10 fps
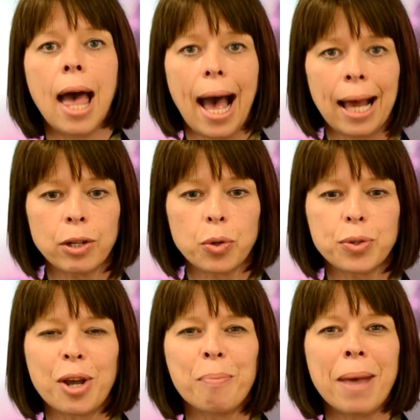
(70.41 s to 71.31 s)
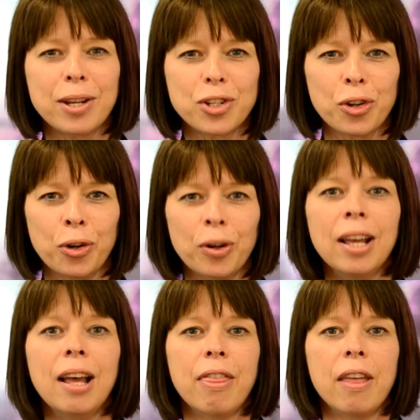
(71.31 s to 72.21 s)
and also make sure
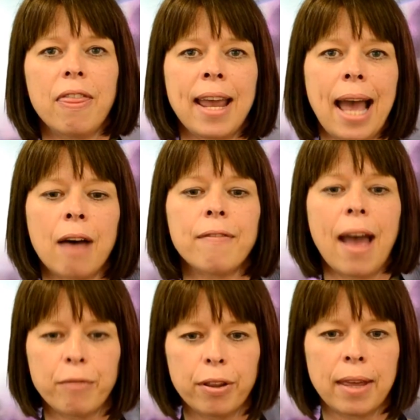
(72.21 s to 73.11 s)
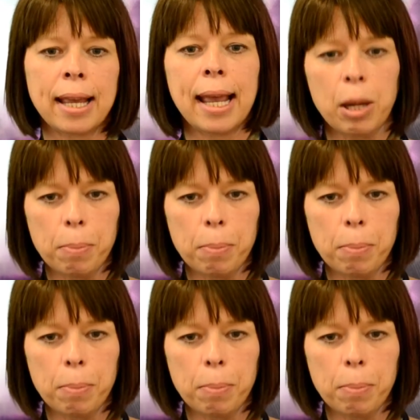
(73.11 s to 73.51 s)
that they have everything in